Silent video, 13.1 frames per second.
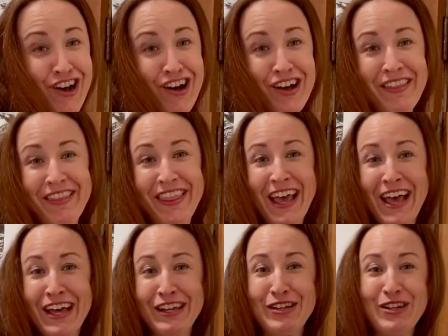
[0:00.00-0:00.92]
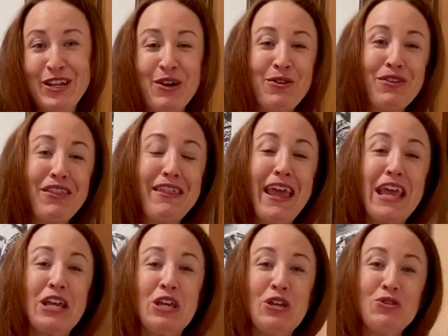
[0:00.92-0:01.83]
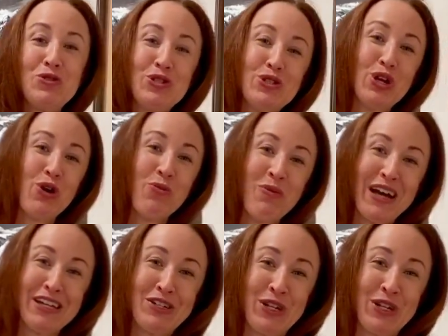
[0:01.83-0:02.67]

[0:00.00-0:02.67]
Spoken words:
On that note, thank you so much.